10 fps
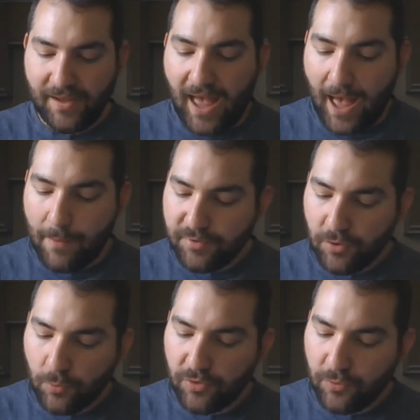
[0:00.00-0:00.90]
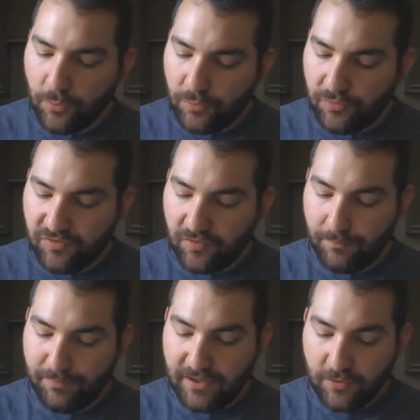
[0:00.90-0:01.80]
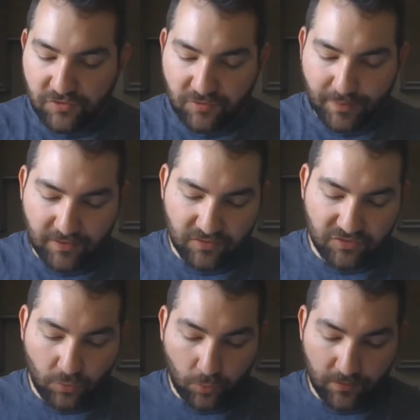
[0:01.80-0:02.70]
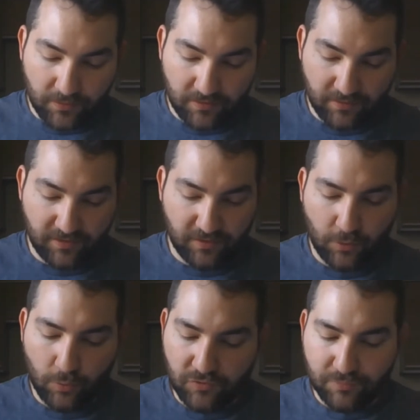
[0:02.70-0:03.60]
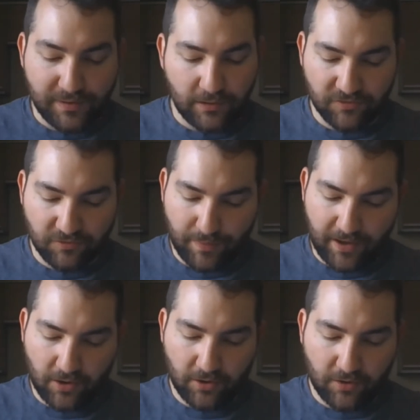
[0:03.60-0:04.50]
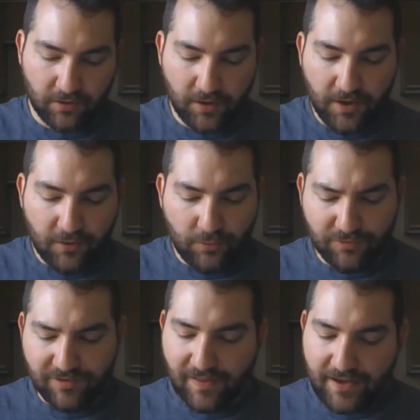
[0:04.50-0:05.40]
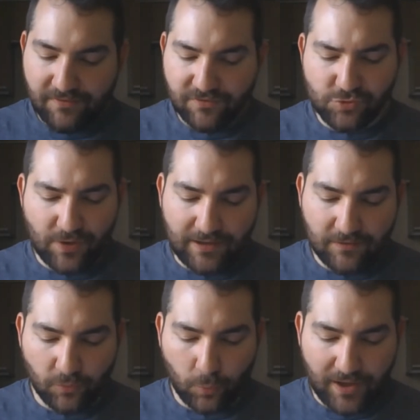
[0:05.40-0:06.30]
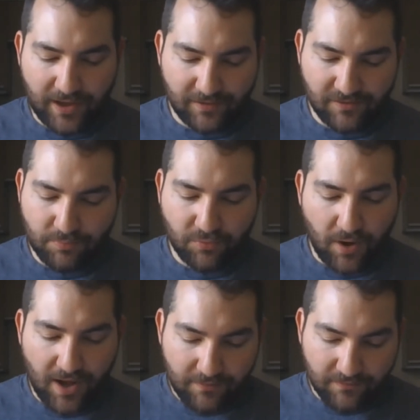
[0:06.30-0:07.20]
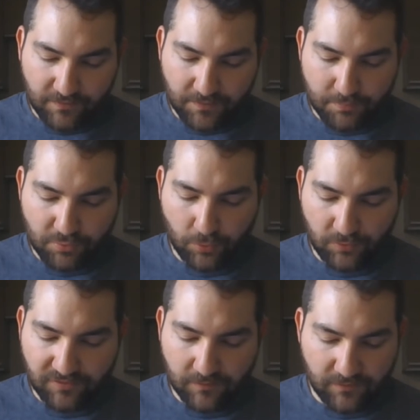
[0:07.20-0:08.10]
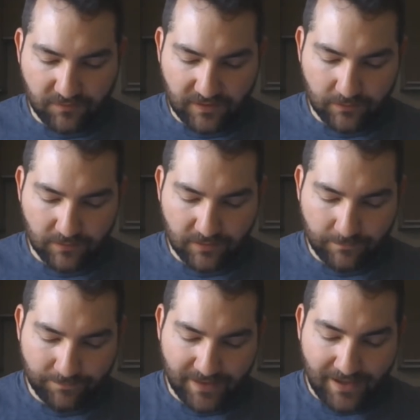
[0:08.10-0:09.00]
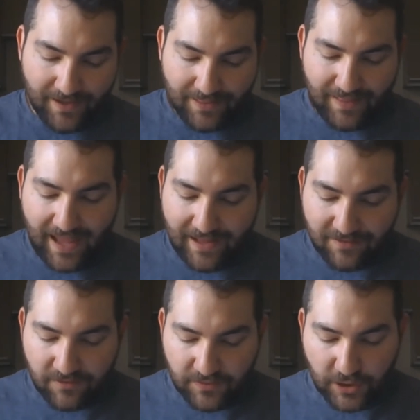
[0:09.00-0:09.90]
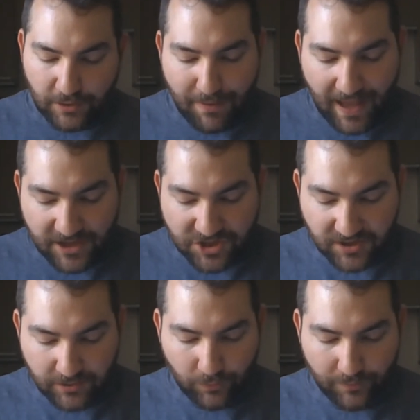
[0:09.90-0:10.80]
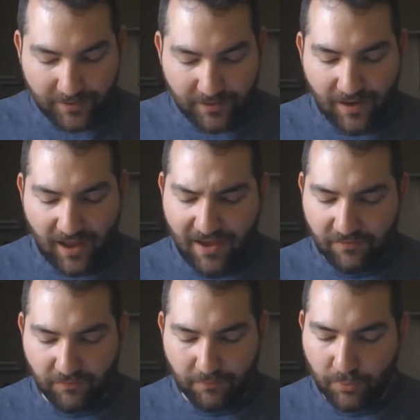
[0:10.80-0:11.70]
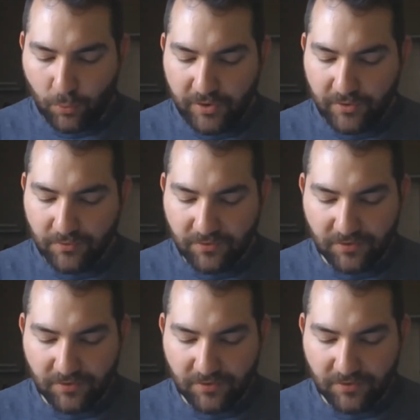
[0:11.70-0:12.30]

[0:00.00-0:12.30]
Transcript: Happier were those pierced by the sword than those pierced by hunger, whose life drains away, deprived of the produce of the field. The hands of the compassionate women have boiled